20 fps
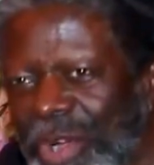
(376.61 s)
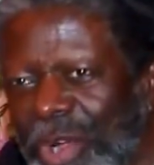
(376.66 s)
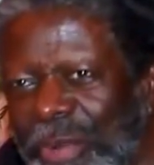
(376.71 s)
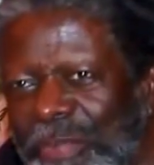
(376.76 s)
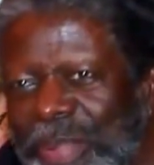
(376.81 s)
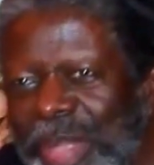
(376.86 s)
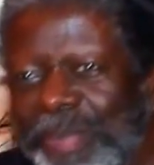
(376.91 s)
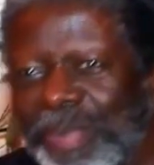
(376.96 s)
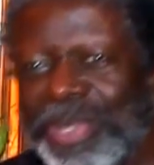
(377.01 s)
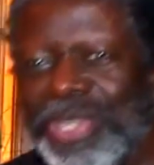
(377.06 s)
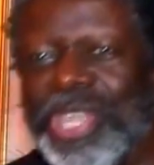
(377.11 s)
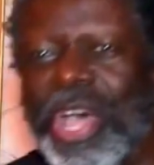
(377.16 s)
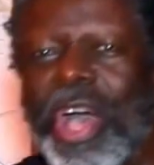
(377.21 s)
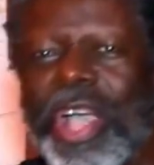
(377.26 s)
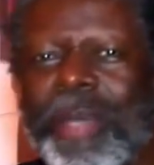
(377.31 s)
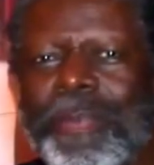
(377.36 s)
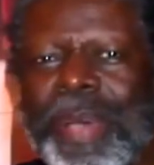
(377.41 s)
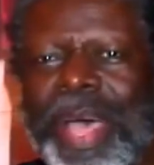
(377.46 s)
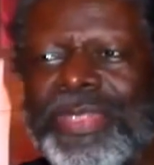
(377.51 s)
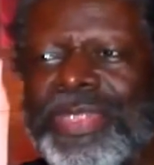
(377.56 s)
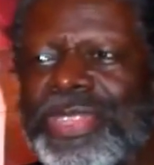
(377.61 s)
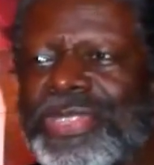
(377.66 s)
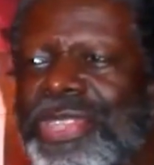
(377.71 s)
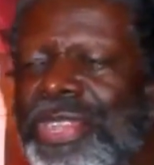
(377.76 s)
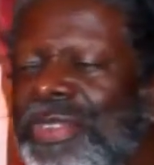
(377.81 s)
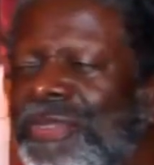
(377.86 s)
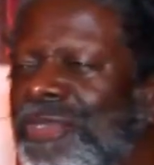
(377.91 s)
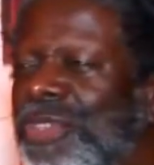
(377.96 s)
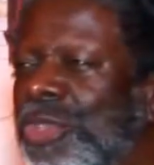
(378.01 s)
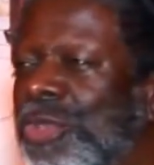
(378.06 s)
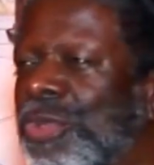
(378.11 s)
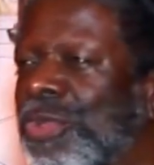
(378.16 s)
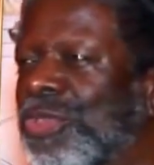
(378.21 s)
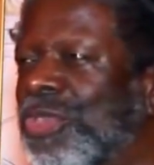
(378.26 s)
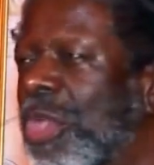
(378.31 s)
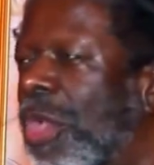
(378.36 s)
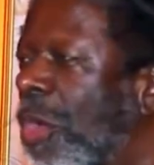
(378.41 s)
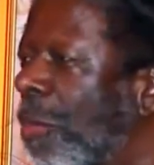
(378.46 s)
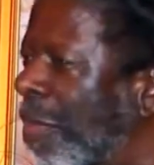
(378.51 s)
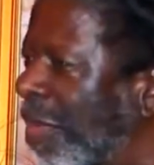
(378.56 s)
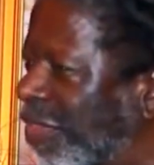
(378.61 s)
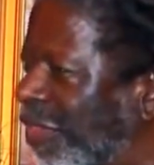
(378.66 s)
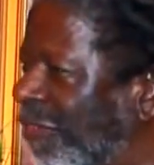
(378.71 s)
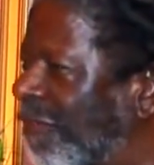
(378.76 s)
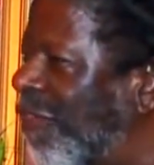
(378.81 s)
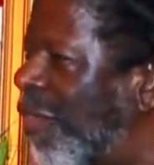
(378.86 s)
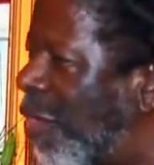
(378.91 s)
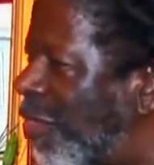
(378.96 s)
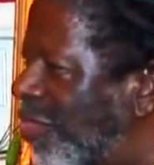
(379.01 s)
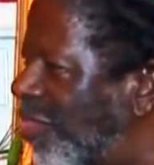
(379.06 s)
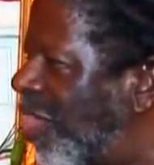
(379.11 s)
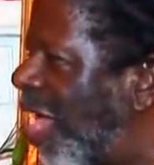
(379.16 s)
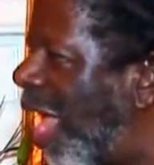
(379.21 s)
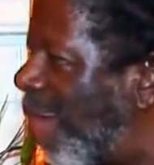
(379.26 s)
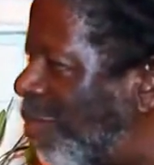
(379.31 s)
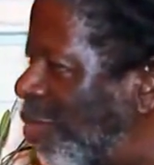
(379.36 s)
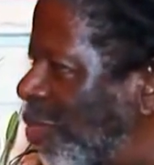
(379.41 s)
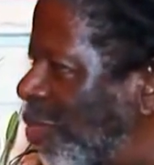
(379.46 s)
heard people talk about these interviews. But the first time